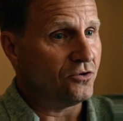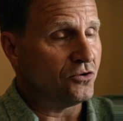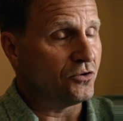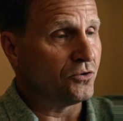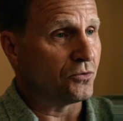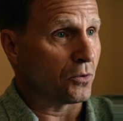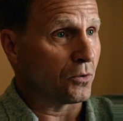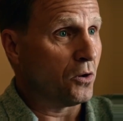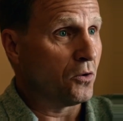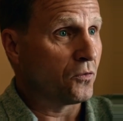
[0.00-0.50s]
you
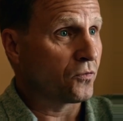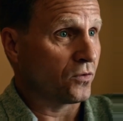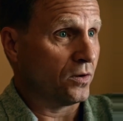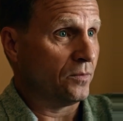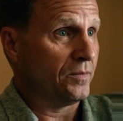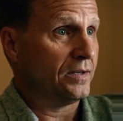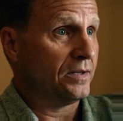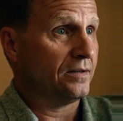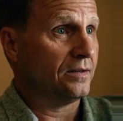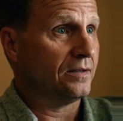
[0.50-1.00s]
grow
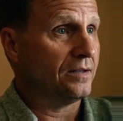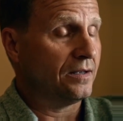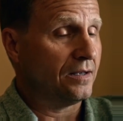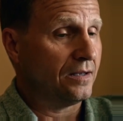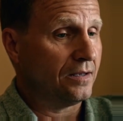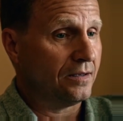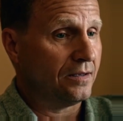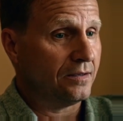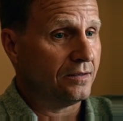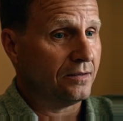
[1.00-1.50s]
from it.
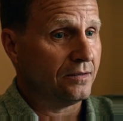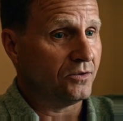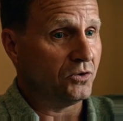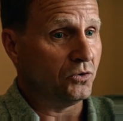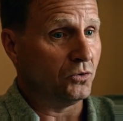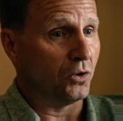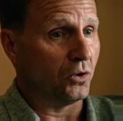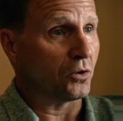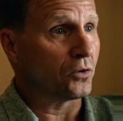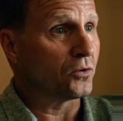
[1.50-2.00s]

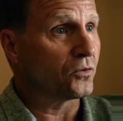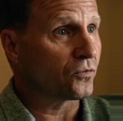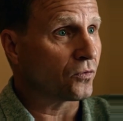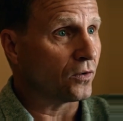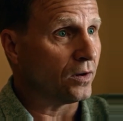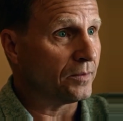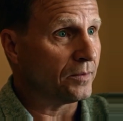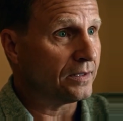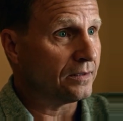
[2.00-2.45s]
You learn from